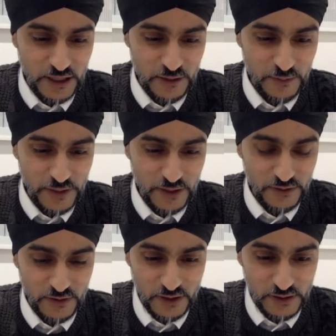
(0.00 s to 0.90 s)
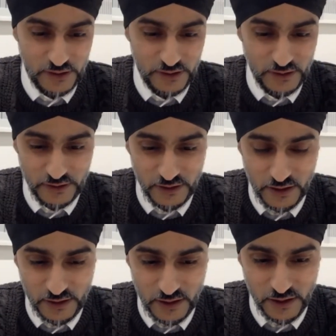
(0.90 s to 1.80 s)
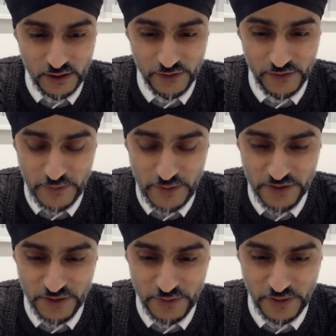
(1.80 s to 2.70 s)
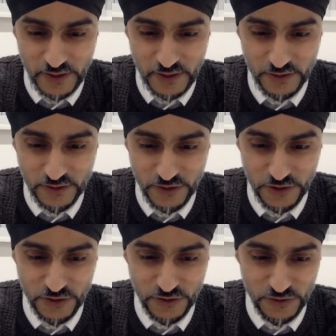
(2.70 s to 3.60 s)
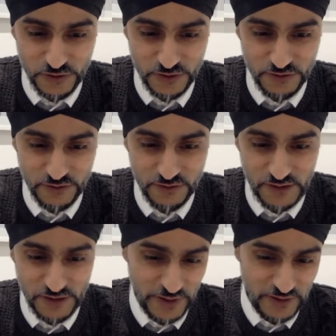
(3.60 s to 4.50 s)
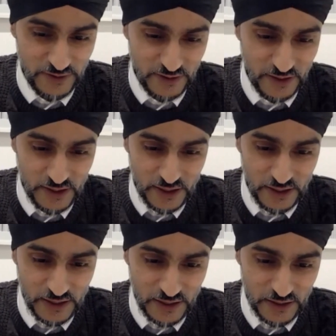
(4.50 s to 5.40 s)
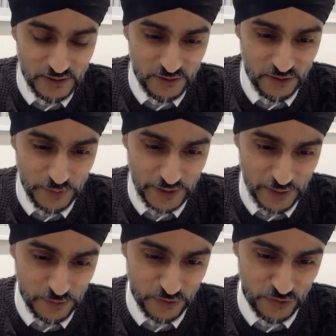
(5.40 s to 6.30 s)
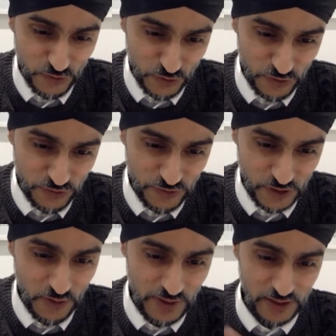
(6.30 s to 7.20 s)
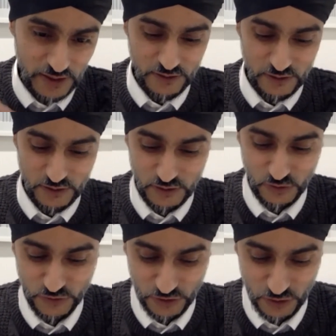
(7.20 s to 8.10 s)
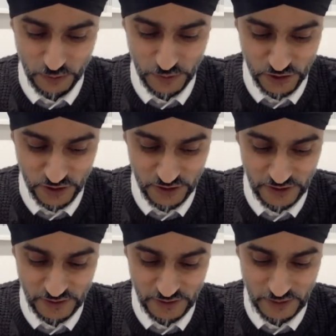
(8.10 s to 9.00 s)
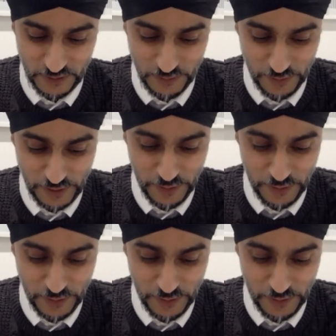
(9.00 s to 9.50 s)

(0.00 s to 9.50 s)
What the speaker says: I can't even imagine being a student who's just graduated and not being able to sort of go out and look for those opportunities and meet